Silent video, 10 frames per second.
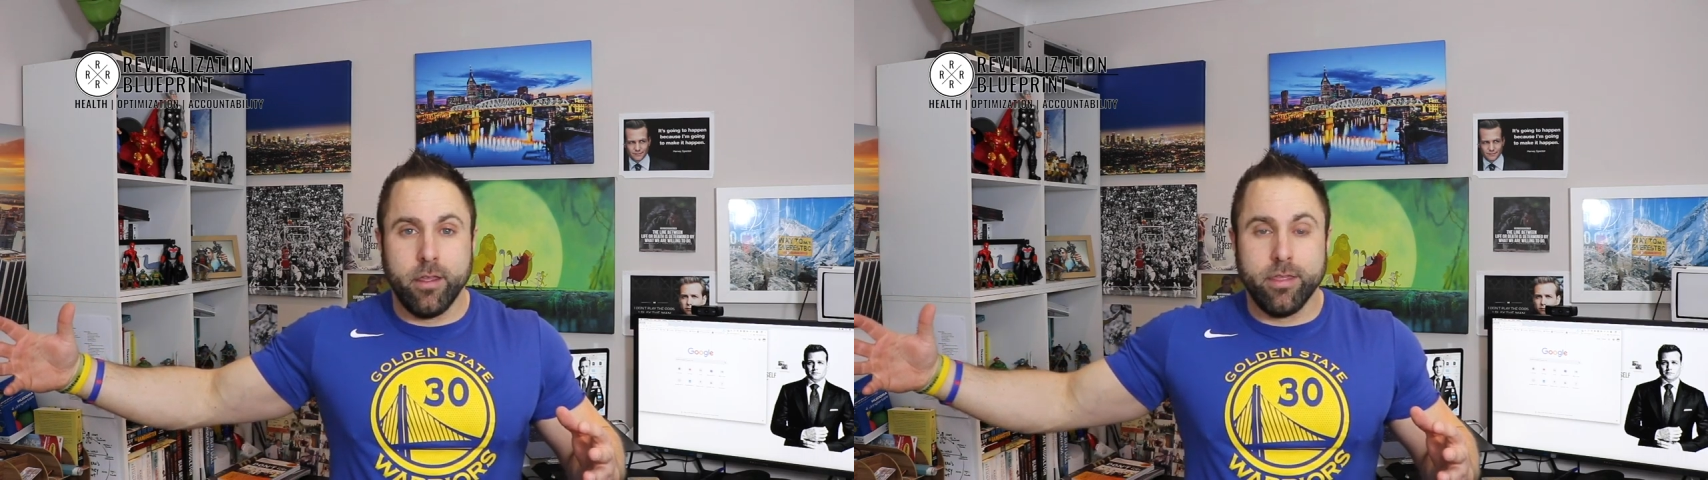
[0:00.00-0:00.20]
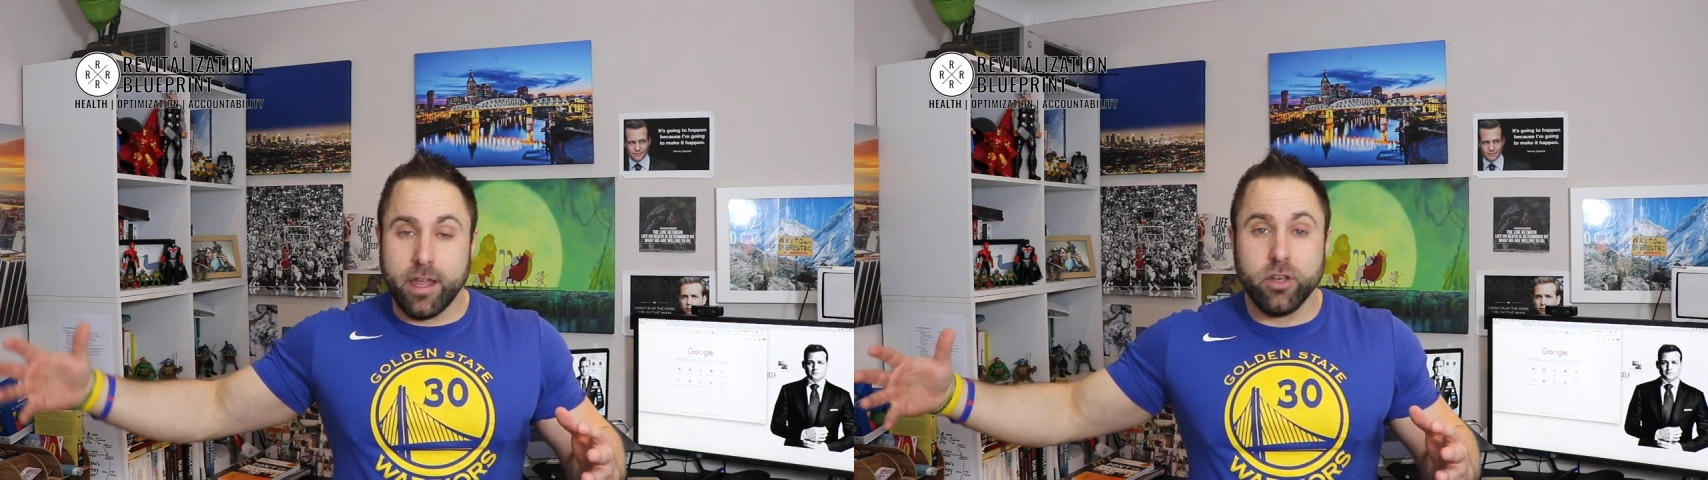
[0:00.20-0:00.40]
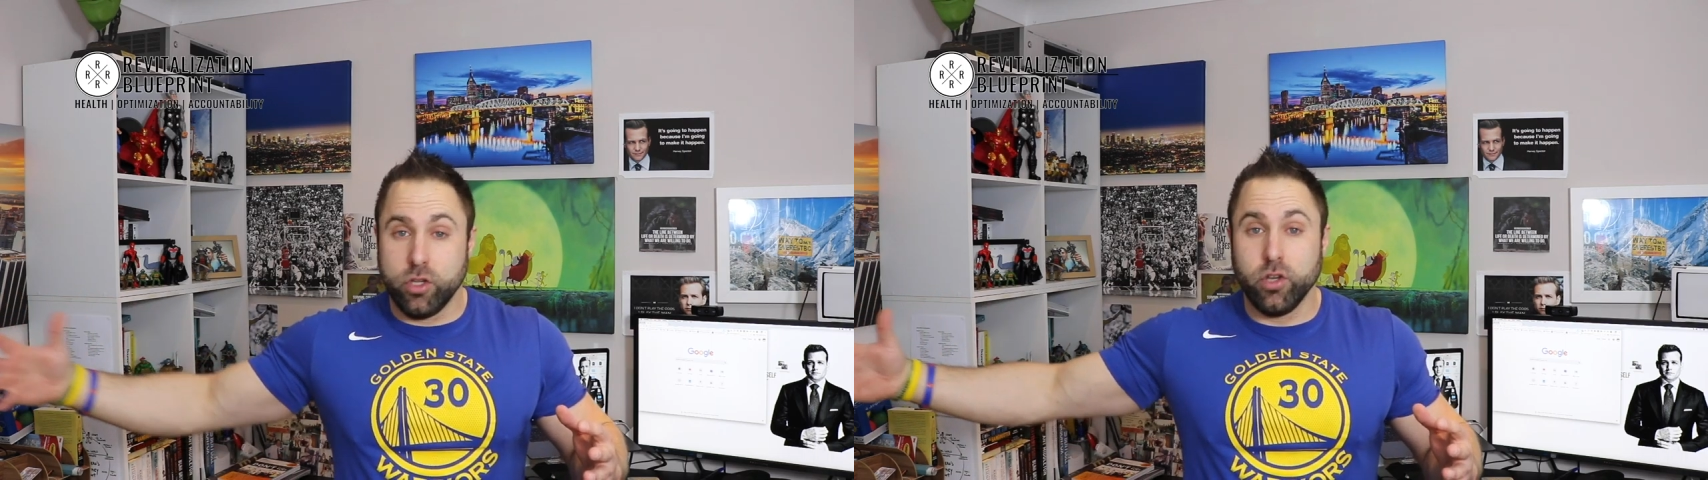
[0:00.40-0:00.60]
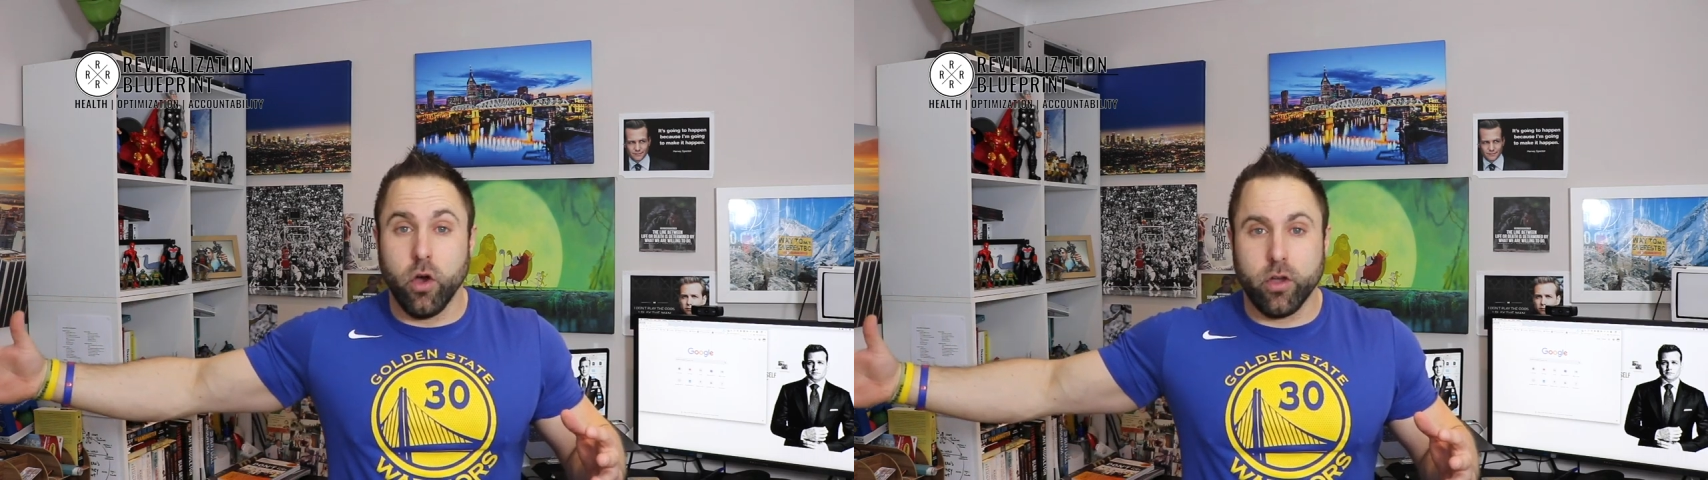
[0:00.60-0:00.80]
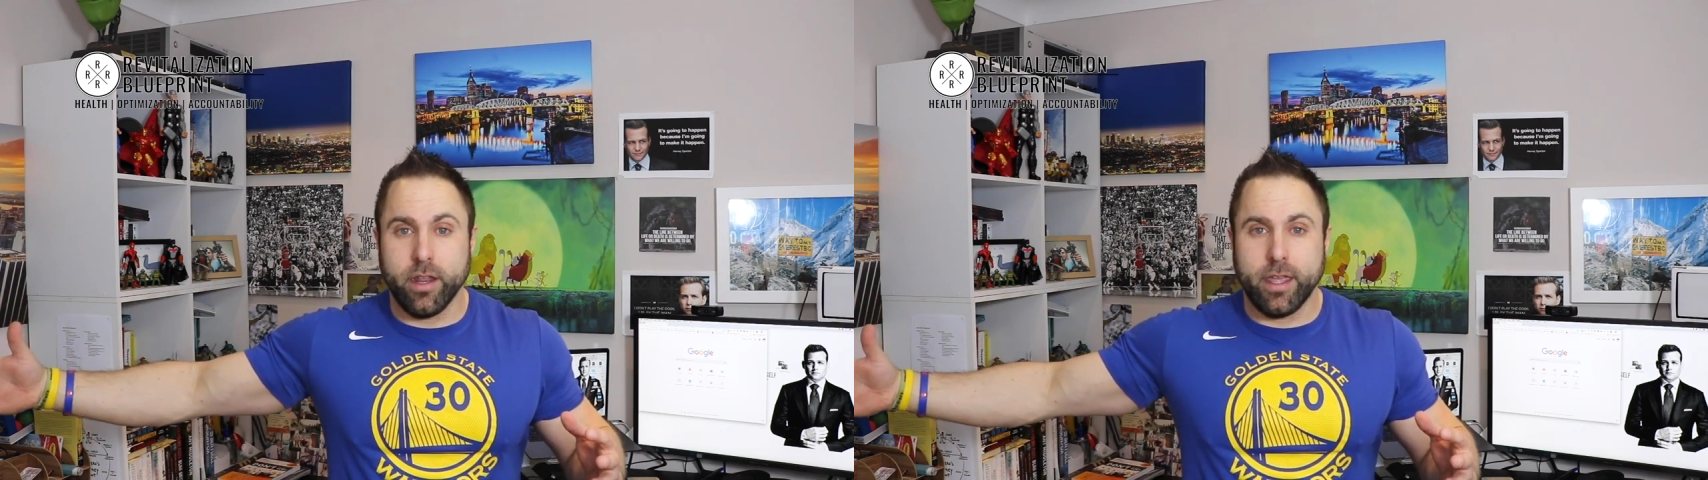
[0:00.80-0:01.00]
then you're
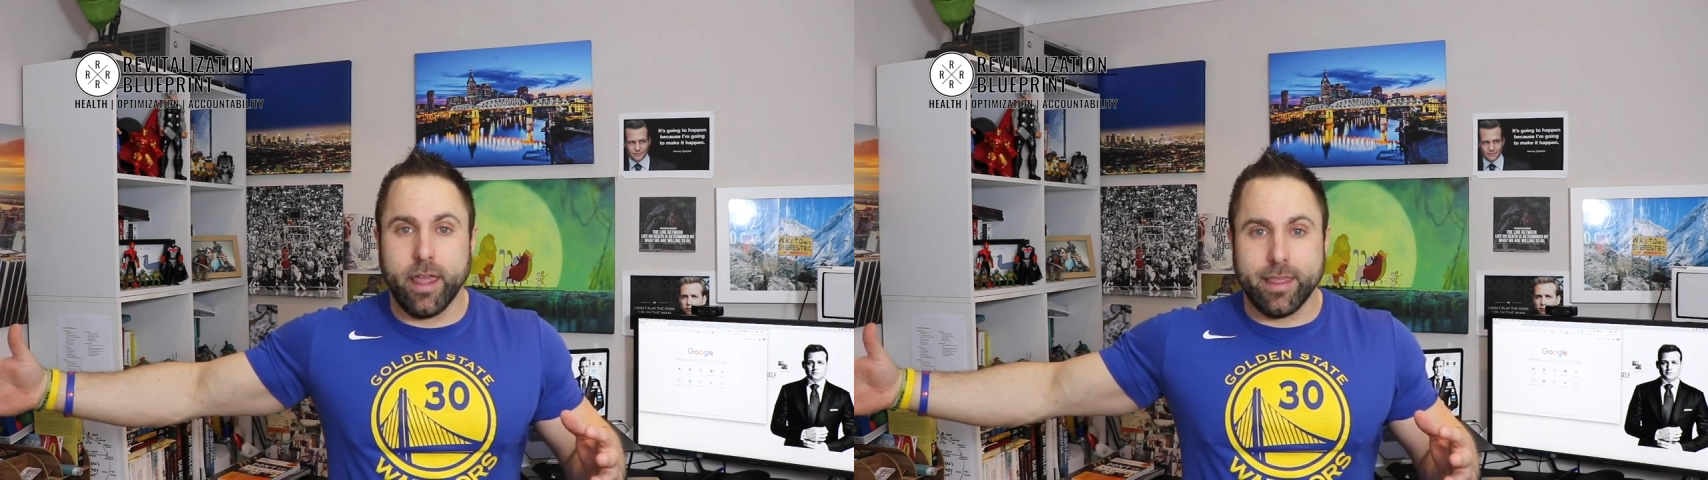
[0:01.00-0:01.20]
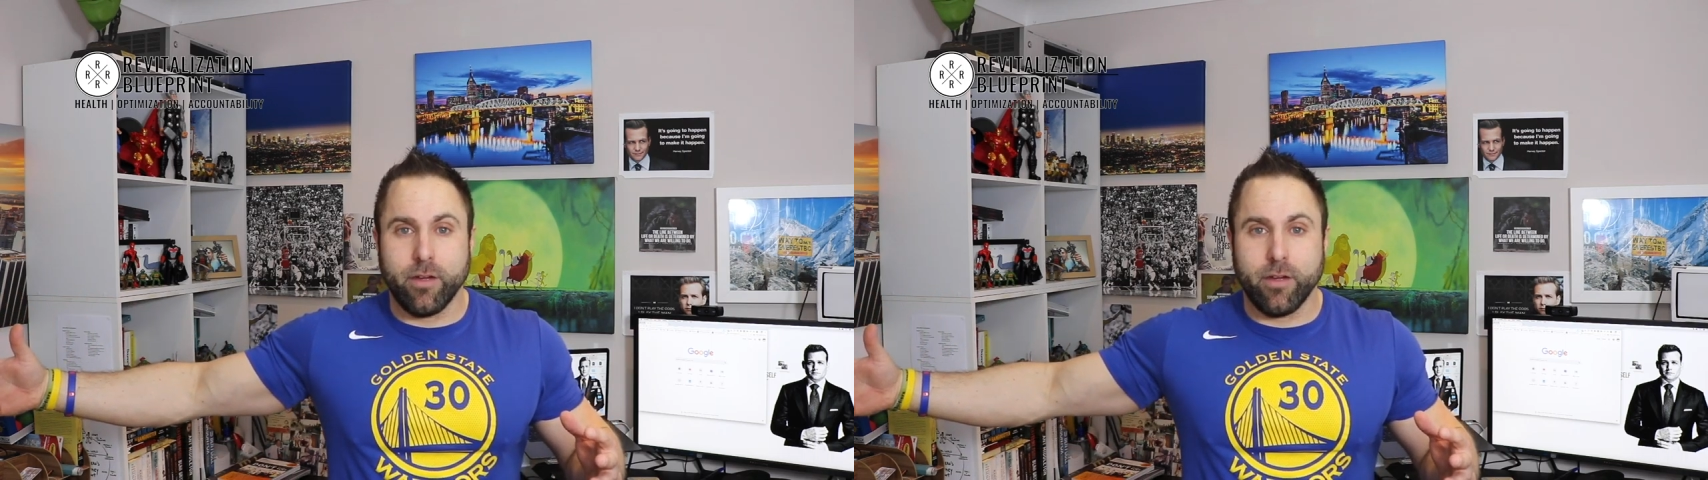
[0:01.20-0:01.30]
not going to get